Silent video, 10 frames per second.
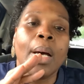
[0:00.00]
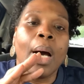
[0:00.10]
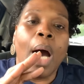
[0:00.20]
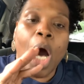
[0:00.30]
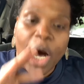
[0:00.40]

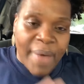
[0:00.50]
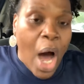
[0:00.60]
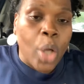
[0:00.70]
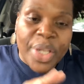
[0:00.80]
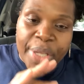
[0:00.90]
of
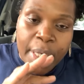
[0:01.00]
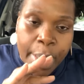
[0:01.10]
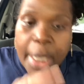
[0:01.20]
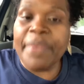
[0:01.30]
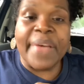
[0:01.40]
all of the
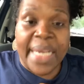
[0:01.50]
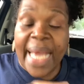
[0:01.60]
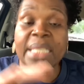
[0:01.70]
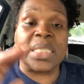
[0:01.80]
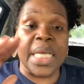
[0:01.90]

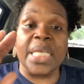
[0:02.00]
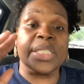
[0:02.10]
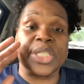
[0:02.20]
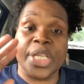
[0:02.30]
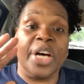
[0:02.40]
COVID-19
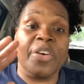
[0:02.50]
stuff.